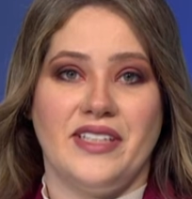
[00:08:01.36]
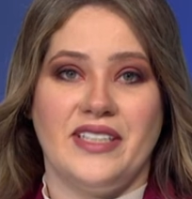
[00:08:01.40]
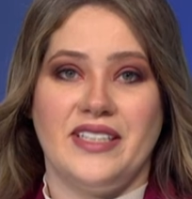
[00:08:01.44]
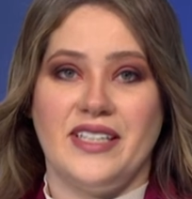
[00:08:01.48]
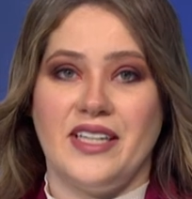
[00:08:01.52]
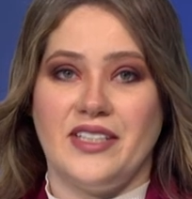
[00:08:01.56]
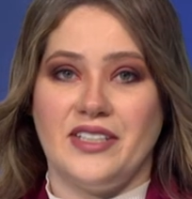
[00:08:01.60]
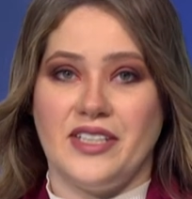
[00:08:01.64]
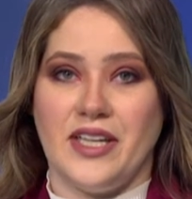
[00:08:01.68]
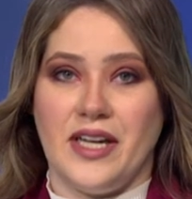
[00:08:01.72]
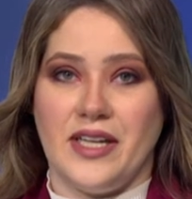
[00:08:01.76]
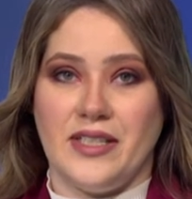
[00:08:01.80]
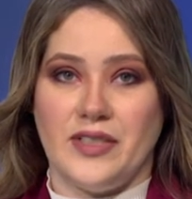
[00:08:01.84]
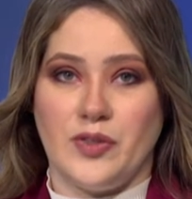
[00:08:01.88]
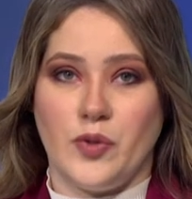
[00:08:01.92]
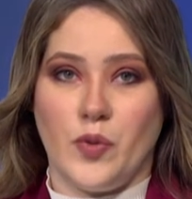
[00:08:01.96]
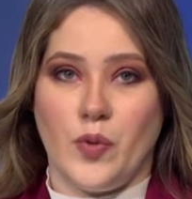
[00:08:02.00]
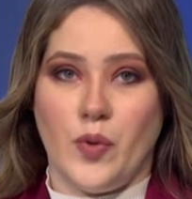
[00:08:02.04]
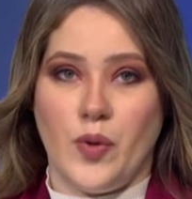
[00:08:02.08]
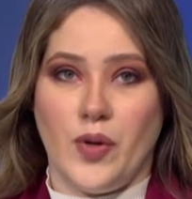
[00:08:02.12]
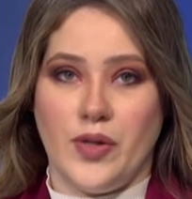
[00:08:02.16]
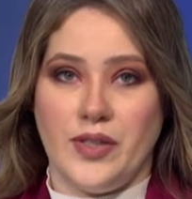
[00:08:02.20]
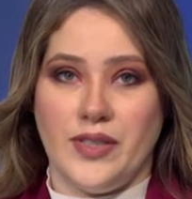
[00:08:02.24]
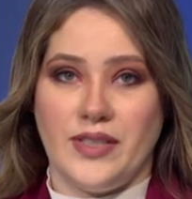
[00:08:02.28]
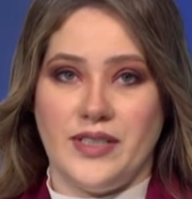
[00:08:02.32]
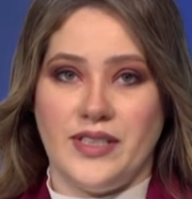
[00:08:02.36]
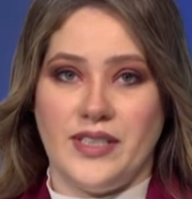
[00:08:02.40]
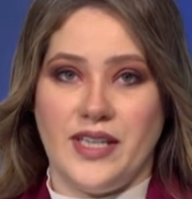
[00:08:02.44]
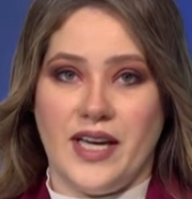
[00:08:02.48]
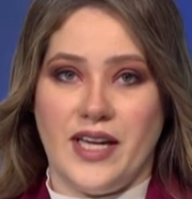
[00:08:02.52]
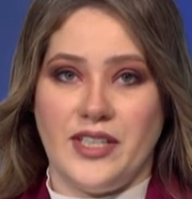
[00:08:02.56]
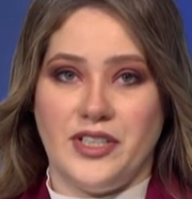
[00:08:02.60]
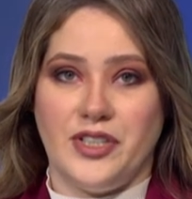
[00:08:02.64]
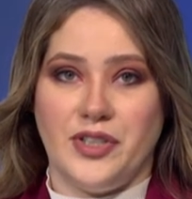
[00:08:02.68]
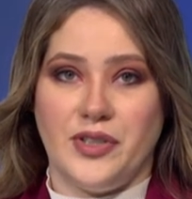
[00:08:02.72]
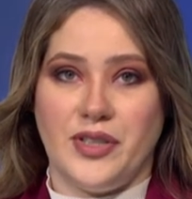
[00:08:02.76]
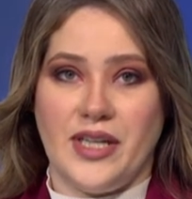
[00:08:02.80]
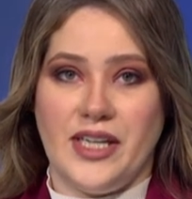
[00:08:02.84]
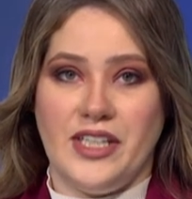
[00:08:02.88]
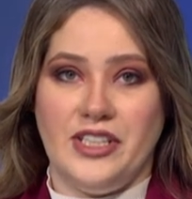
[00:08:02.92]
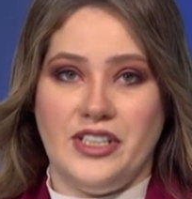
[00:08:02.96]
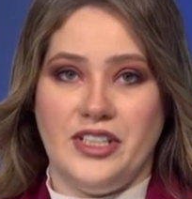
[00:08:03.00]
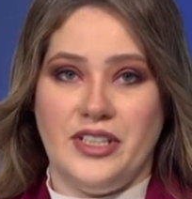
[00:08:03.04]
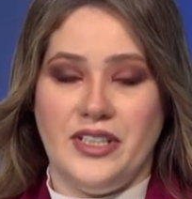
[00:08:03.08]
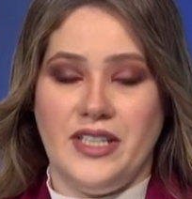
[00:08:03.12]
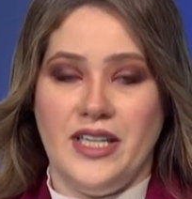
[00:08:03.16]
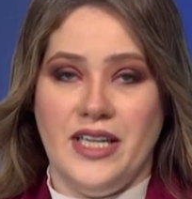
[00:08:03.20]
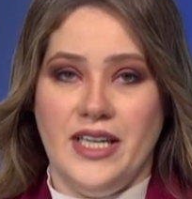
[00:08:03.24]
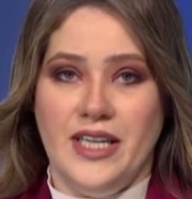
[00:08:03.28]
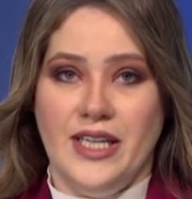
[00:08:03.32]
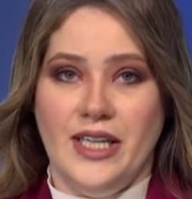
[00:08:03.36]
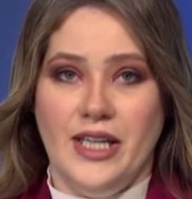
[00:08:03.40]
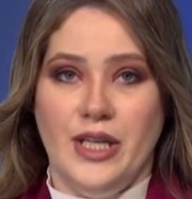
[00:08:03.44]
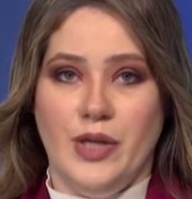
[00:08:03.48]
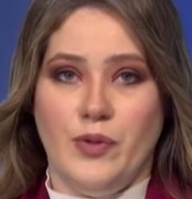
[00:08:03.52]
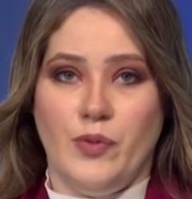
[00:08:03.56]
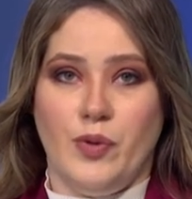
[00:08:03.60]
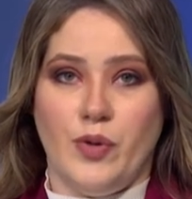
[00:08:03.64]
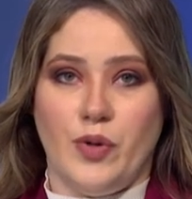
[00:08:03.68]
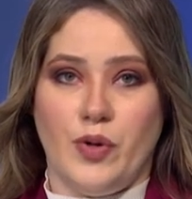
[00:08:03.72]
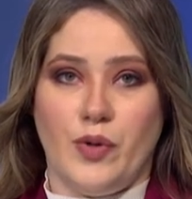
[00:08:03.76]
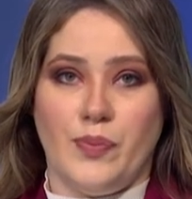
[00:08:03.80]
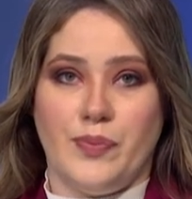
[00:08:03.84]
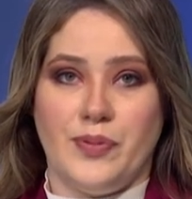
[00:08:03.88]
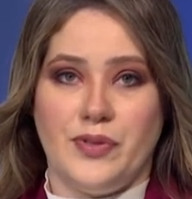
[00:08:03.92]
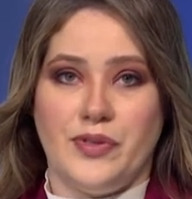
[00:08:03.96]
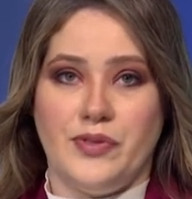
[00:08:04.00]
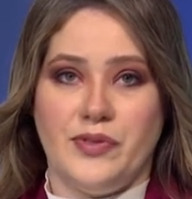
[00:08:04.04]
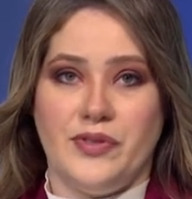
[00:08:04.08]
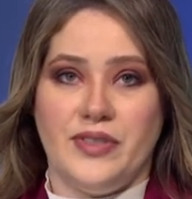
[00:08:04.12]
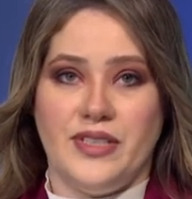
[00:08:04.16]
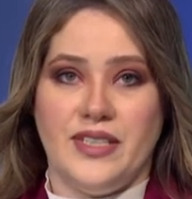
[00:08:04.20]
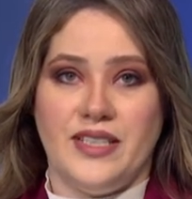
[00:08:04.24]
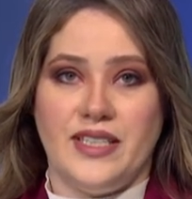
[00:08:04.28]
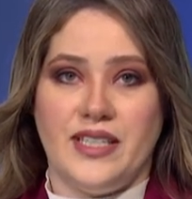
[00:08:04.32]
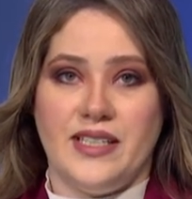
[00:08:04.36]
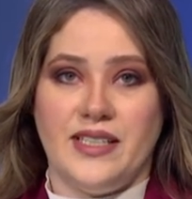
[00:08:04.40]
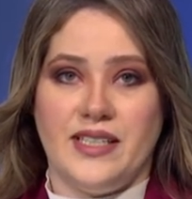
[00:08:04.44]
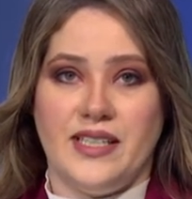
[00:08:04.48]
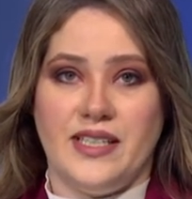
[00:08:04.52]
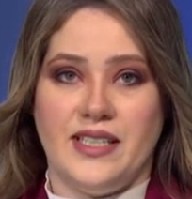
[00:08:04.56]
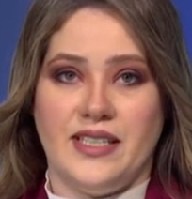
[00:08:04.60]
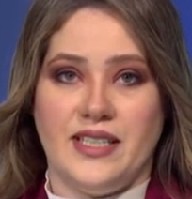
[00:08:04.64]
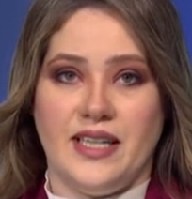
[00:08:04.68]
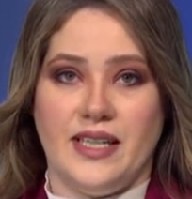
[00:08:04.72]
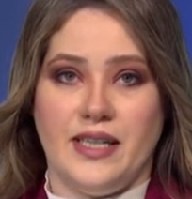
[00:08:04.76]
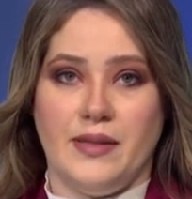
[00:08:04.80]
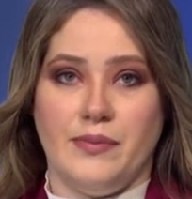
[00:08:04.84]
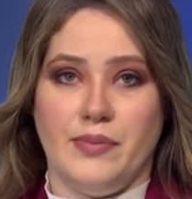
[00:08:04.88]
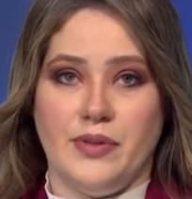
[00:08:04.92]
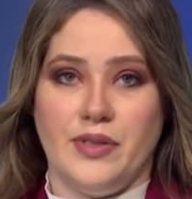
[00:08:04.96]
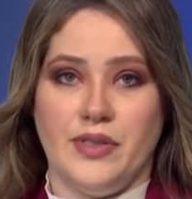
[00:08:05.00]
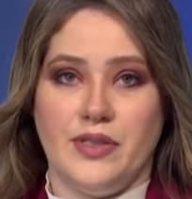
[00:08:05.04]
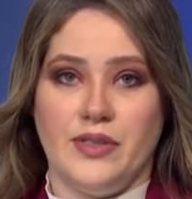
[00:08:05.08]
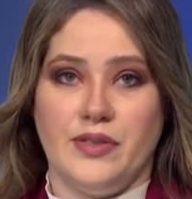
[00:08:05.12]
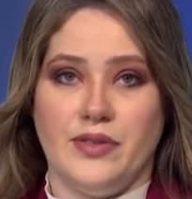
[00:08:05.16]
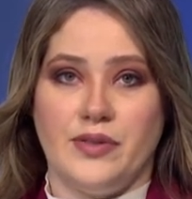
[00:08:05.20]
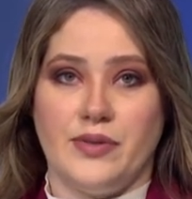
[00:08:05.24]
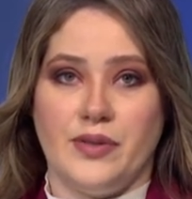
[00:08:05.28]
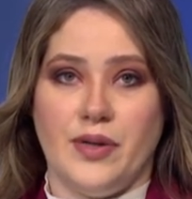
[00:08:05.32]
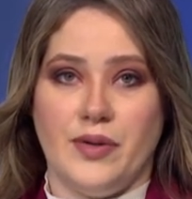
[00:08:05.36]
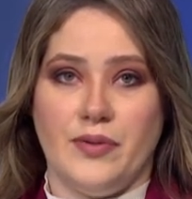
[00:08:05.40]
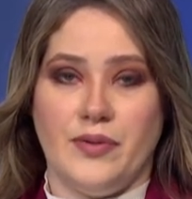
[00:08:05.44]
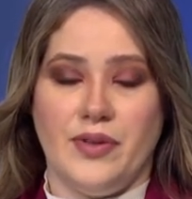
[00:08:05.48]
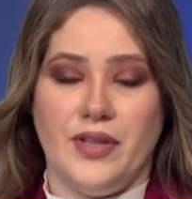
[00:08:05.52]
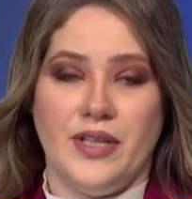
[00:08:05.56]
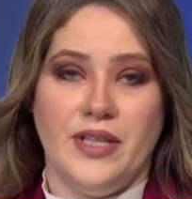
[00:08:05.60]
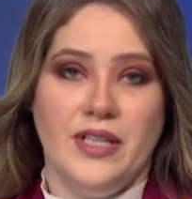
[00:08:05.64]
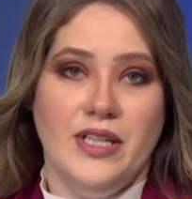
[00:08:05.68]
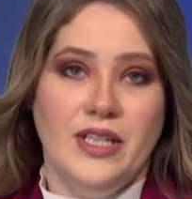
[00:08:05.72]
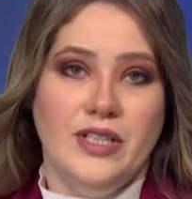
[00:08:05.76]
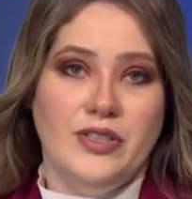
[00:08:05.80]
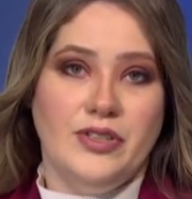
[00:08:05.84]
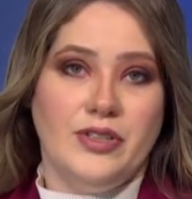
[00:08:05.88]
such as quality education, equal opportunities and sustainable growth.